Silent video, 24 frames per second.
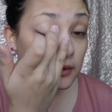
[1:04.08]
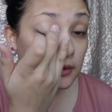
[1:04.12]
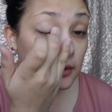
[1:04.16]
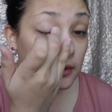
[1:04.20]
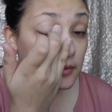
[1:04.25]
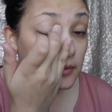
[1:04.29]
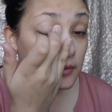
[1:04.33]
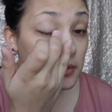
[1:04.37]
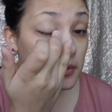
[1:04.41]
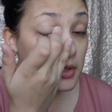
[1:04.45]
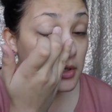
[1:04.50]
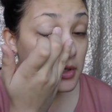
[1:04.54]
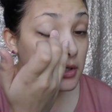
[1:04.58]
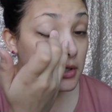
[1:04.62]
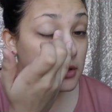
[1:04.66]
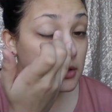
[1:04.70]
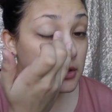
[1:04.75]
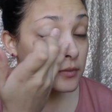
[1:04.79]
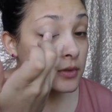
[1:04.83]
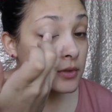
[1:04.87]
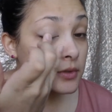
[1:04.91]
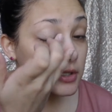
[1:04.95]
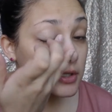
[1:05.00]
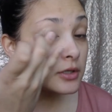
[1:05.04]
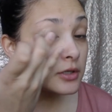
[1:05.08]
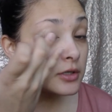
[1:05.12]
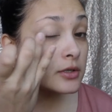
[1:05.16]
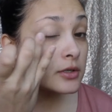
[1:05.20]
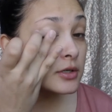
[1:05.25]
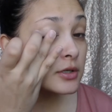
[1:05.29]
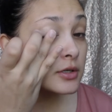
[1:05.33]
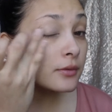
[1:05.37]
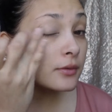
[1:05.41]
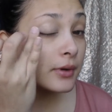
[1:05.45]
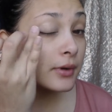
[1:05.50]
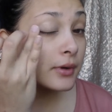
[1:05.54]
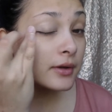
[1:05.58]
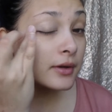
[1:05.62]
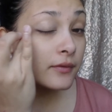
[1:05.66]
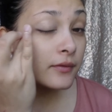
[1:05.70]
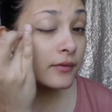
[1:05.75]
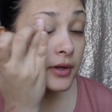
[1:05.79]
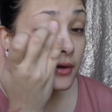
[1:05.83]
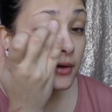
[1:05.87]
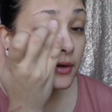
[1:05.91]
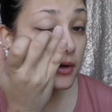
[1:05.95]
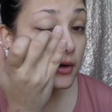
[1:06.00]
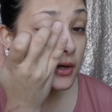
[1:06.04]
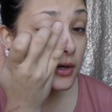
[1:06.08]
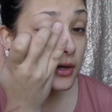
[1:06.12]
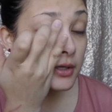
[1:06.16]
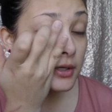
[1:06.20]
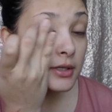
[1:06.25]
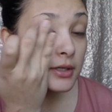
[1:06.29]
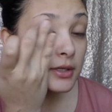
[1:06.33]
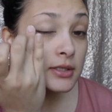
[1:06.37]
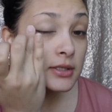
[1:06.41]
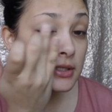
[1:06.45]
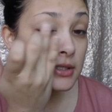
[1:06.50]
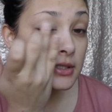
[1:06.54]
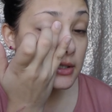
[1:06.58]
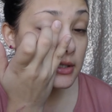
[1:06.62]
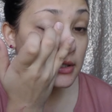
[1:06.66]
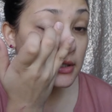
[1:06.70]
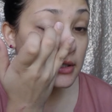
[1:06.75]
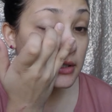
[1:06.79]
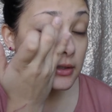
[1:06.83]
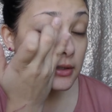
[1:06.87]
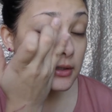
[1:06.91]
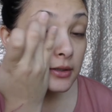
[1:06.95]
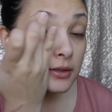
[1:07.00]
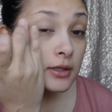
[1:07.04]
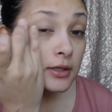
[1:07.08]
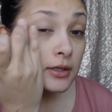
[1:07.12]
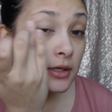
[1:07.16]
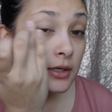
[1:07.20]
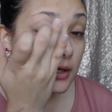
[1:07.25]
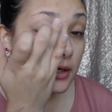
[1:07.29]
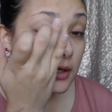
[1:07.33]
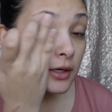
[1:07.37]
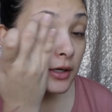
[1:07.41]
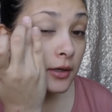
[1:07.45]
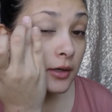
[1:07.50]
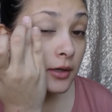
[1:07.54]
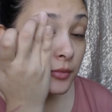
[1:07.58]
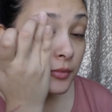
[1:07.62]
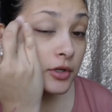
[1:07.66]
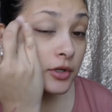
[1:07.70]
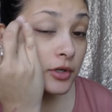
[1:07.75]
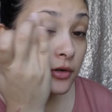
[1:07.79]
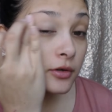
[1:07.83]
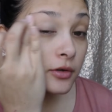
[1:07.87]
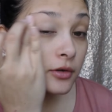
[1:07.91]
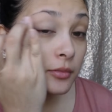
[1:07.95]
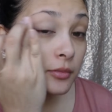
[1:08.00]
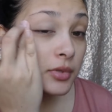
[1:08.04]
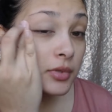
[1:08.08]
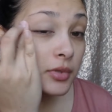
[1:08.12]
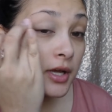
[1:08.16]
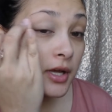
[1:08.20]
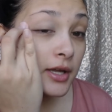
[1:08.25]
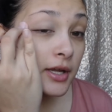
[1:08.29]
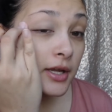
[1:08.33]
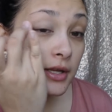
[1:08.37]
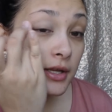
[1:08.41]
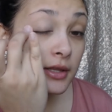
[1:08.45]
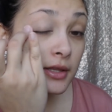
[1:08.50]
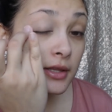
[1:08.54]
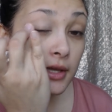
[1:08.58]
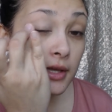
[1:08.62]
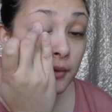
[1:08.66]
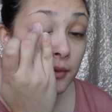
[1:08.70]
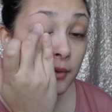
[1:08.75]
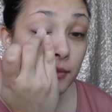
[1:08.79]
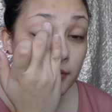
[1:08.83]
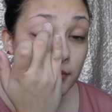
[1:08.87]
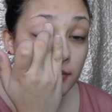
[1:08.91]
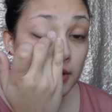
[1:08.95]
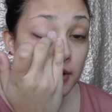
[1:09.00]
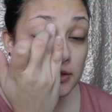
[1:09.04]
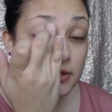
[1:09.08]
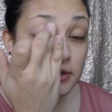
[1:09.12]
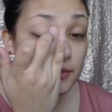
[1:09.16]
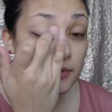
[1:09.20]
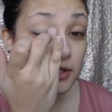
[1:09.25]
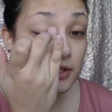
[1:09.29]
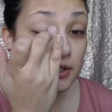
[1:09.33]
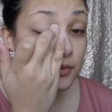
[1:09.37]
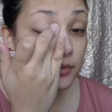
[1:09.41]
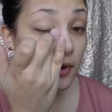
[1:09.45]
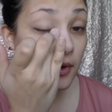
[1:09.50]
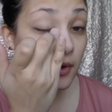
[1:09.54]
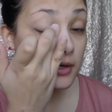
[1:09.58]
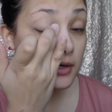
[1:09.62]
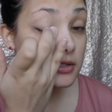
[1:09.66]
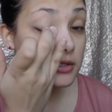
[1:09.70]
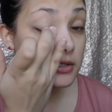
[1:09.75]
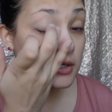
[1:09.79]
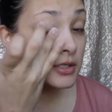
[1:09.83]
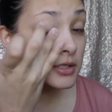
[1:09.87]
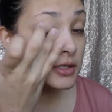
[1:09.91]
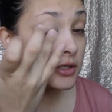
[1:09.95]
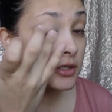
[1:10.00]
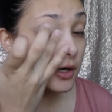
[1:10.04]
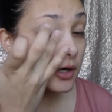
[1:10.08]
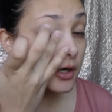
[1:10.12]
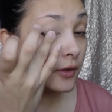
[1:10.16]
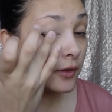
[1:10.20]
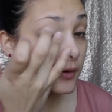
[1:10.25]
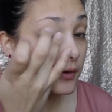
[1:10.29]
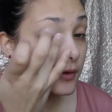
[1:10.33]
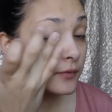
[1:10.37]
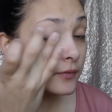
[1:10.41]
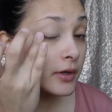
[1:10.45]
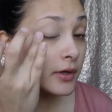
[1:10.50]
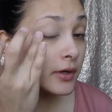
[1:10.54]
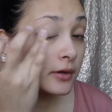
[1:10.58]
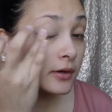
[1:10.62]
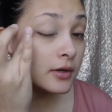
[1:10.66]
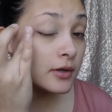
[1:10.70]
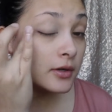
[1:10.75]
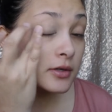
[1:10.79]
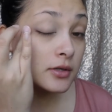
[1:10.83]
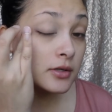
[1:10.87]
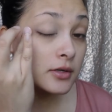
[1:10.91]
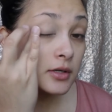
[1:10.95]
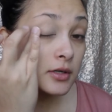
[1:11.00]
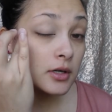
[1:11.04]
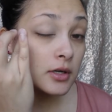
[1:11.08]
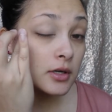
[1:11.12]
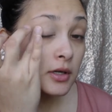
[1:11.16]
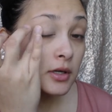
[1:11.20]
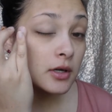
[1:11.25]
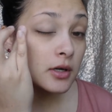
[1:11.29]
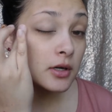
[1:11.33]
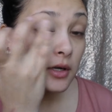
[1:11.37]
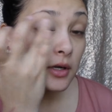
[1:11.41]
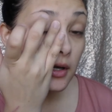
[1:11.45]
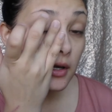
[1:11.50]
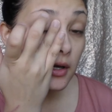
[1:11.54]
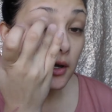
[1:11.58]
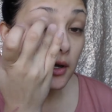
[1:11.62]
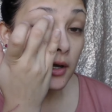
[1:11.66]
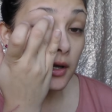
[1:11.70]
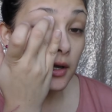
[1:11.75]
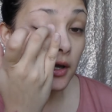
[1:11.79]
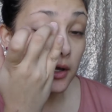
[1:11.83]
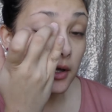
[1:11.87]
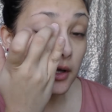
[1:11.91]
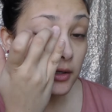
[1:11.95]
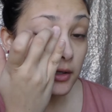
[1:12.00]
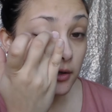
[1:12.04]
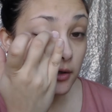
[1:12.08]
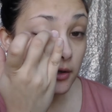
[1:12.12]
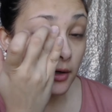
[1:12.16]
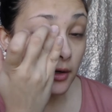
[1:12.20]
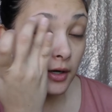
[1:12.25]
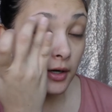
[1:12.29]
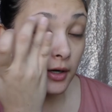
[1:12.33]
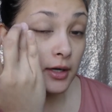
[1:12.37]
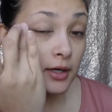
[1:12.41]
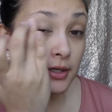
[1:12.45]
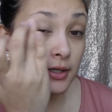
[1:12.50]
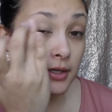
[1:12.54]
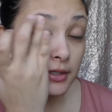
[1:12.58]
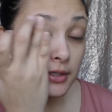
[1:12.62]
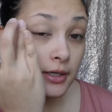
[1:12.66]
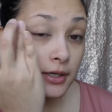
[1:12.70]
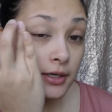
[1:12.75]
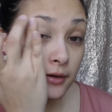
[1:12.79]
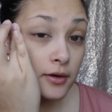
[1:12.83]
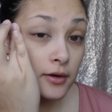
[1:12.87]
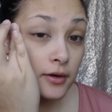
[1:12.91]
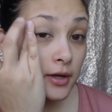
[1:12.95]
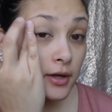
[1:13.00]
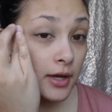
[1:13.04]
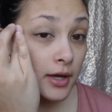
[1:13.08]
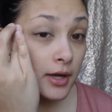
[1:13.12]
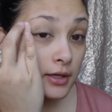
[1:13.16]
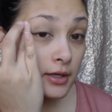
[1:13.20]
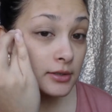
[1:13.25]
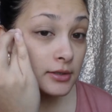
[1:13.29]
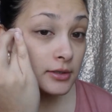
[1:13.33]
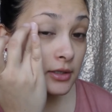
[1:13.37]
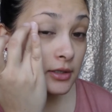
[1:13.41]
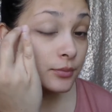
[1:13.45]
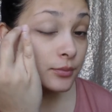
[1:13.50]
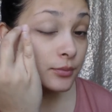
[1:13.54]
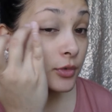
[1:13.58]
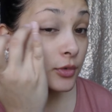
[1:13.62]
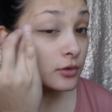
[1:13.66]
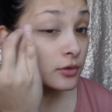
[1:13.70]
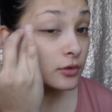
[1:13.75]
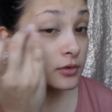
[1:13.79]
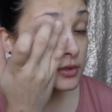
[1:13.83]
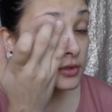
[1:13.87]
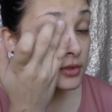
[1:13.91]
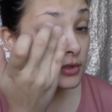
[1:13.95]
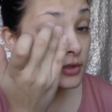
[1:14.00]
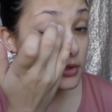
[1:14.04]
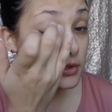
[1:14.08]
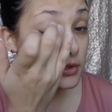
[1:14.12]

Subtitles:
because when you use your ring finger, it doesn't you don't apply that as much pressure as your other fingers, and your eye area has the most